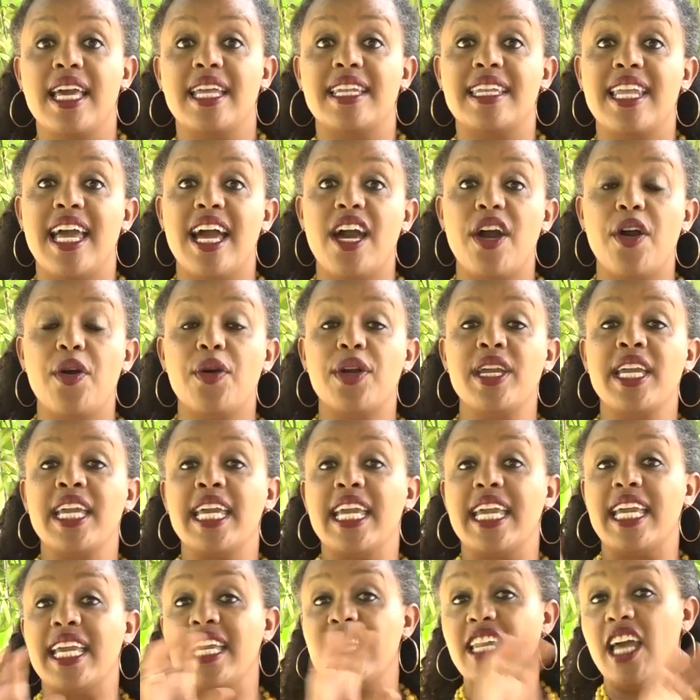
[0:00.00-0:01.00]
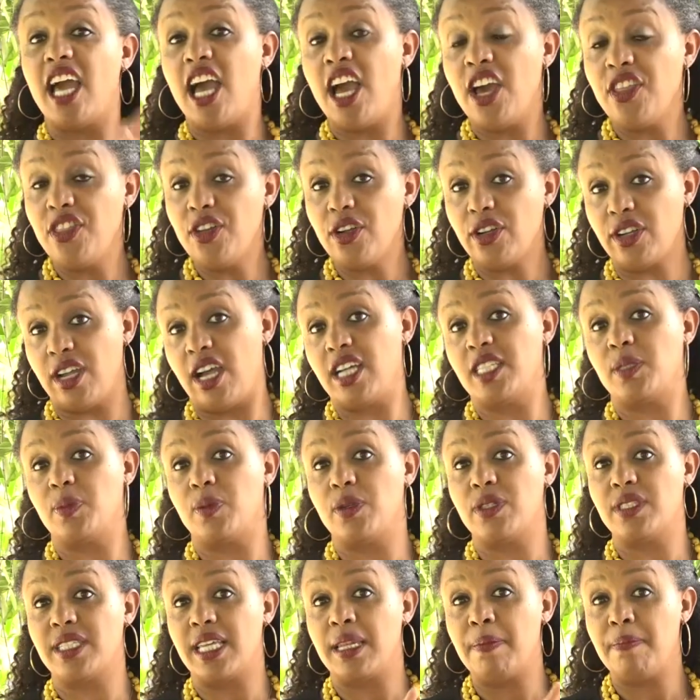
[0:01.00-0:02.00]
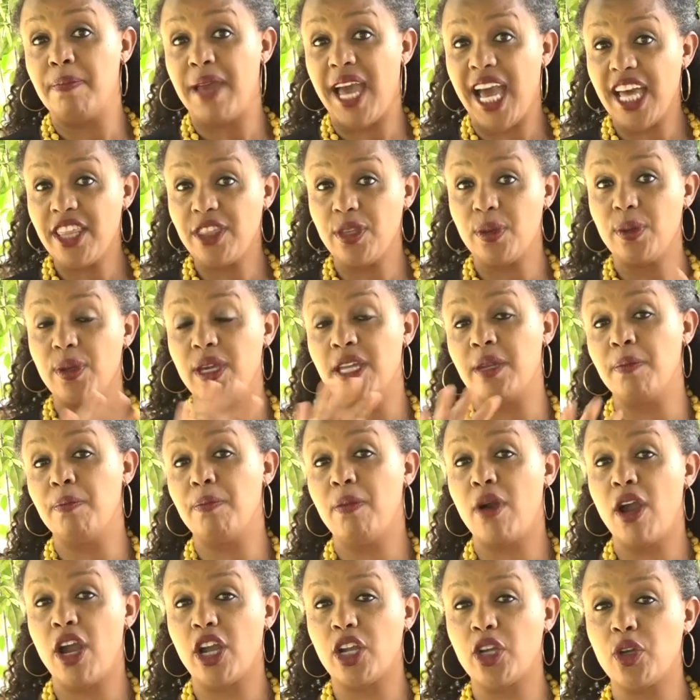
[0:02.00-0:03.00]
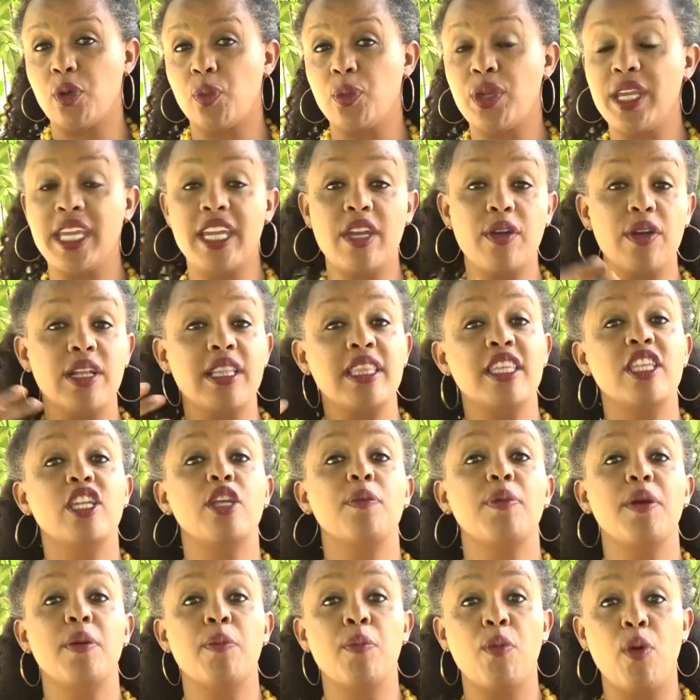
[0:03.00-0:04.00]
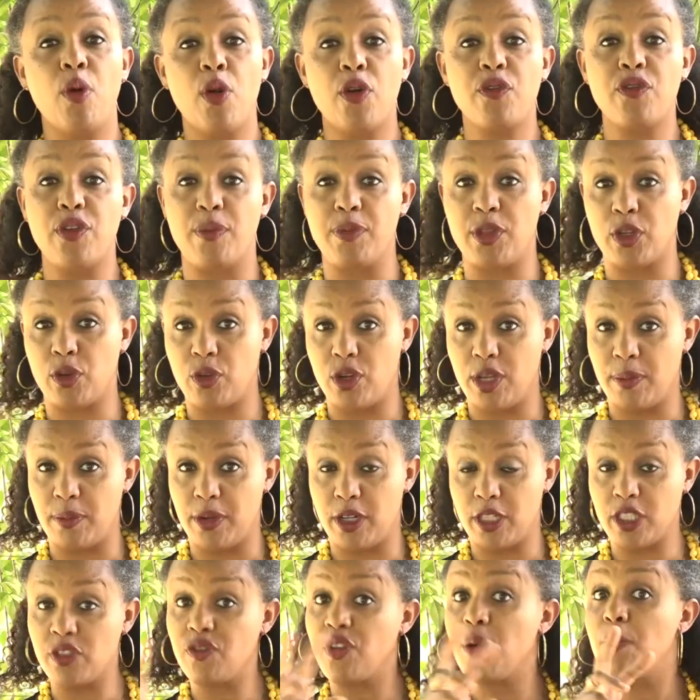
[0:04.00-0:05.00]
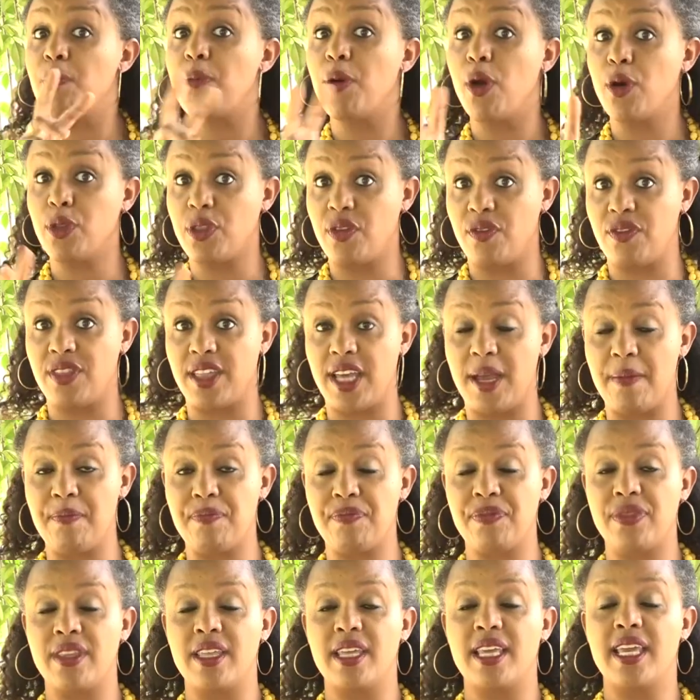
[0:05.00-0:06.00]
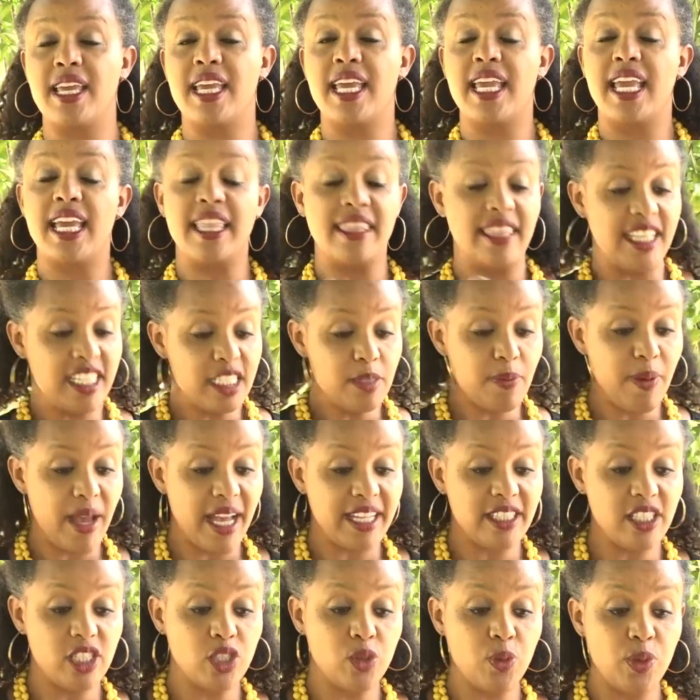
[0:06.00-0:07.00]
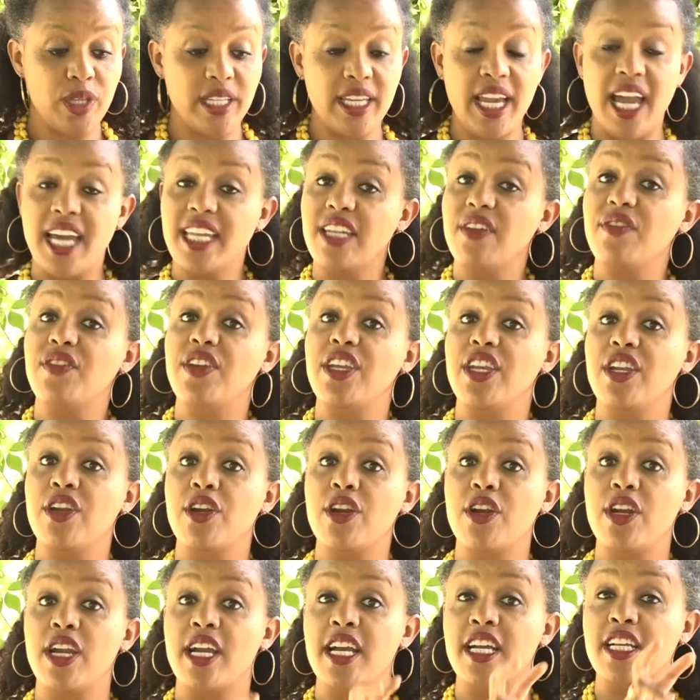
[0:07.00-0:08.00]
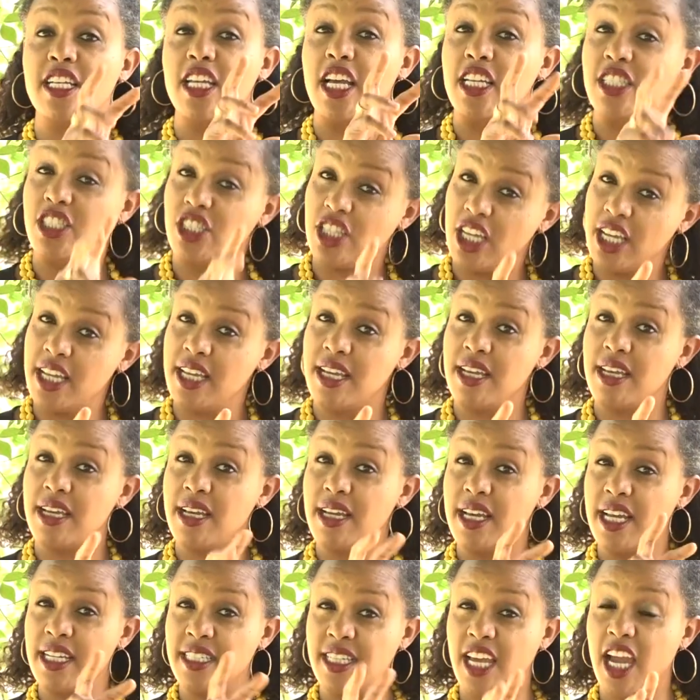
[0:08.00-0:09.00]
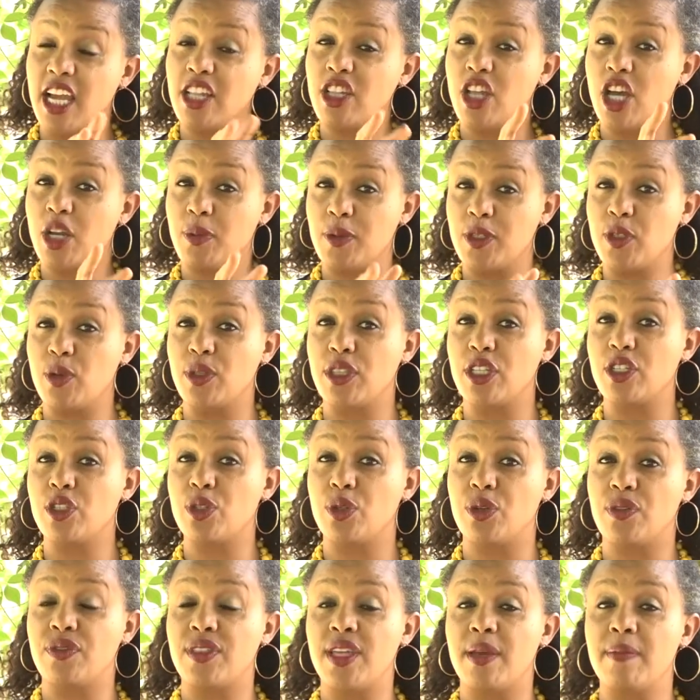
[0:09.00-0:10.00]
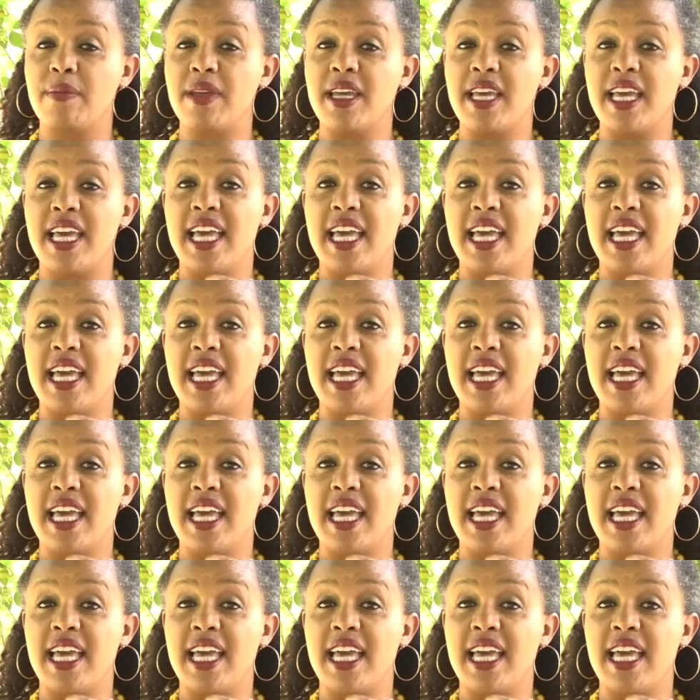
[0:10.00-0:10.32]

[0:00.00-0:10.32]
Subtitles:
Now, in other Gospels, in Matthew and Mark, we hear a little bit more from the criminals, from both of them. In this passage, we kind of hear a dialogue between the two of them